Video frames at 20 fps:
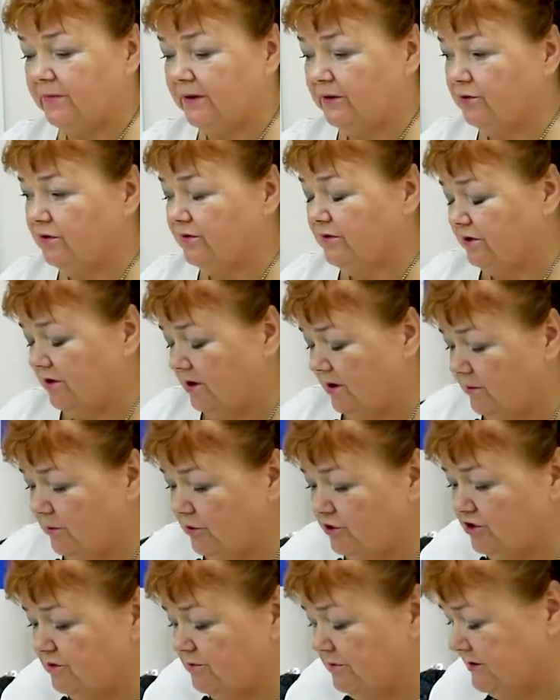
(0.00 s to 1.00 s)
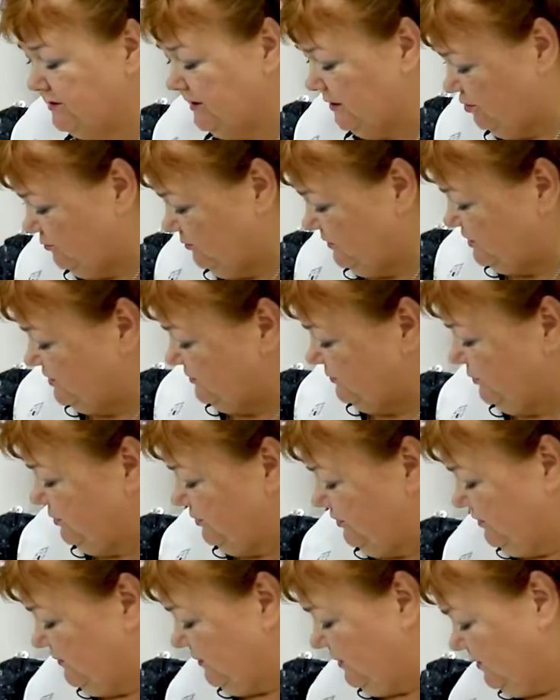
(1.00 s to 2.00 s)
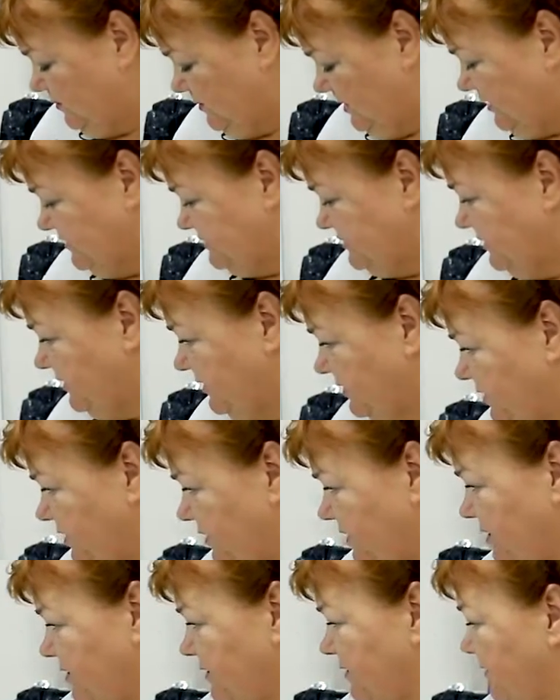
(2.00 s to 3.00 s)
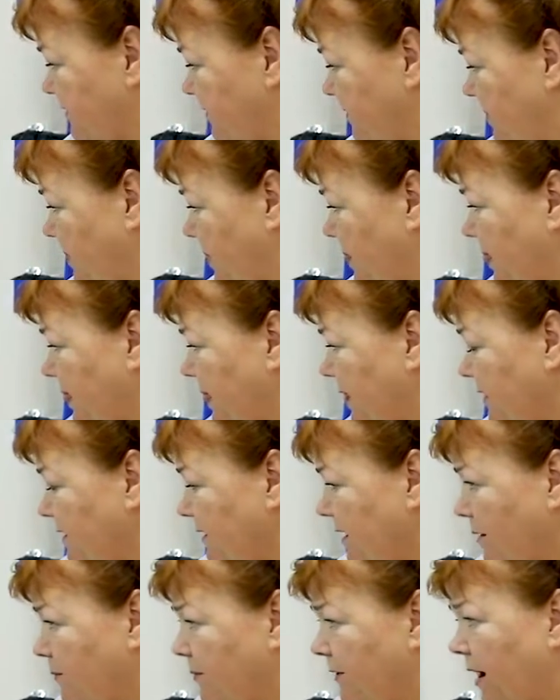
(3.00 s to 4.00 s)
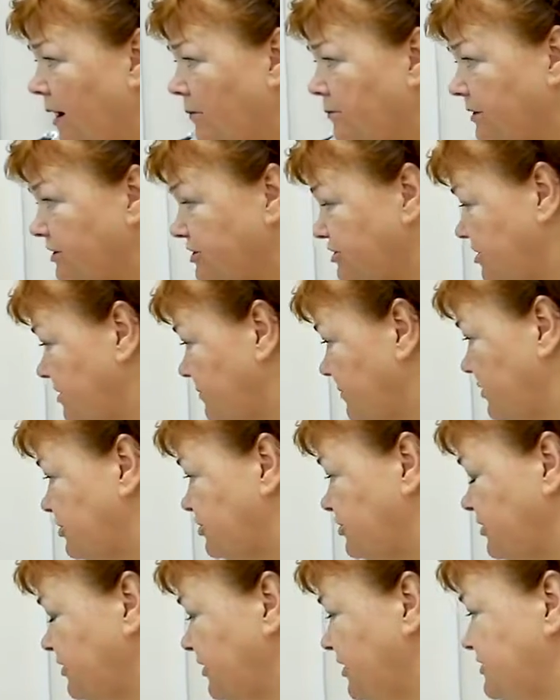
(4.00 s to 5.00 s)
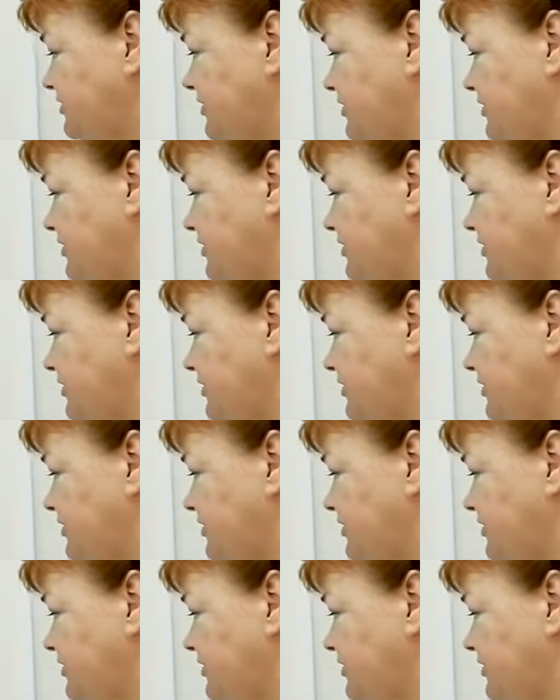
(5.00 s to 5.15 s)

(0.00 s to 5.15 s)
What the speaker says: The workplaces of my fashion house are very convenient. Anyway, this is not